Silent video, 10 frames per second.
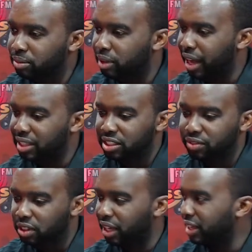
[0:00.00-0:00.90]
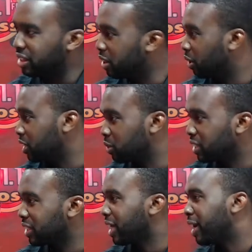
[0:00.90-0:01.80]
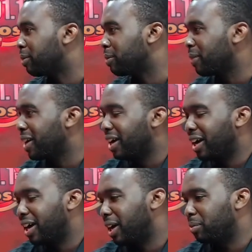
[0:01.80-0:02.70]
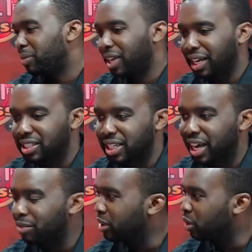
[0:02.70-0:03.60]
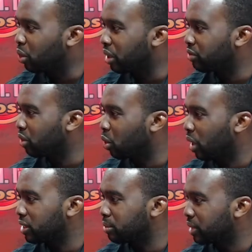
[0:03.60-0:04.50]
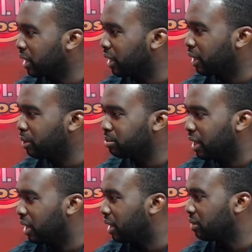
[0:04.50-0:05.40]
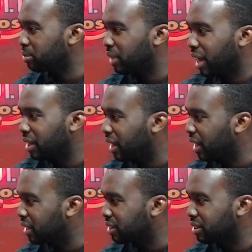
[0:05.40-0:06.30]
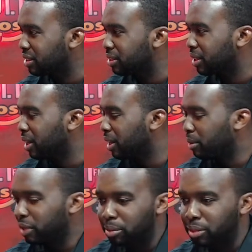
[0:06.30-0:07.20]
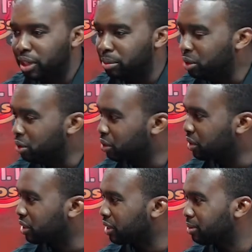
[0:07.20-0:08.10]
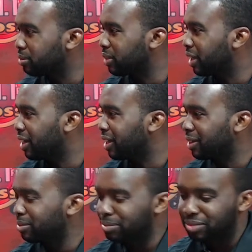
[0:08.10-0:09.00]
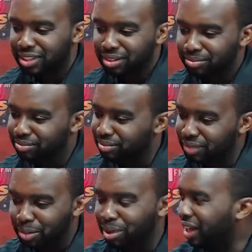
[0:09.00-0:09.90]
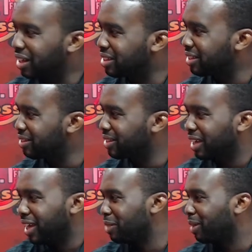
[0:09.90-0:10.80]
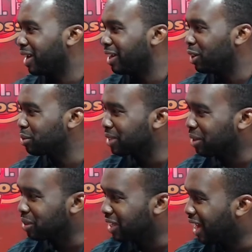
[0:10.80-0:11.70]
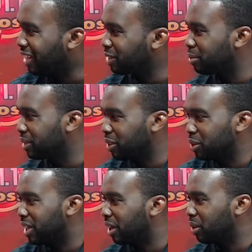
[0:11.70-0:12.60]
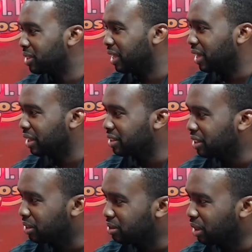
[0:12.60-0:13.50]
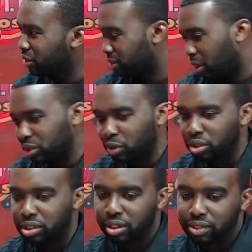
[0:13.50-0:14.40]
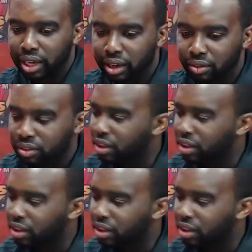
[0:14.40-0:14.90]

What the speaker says: I just felt like, this was the time. And like I said, I have been doing it for quite some time, from Cadillacs to BMWs to Impalas. Anybody that knows me that went to college with me knew that I always had, I was always fortunate enough to have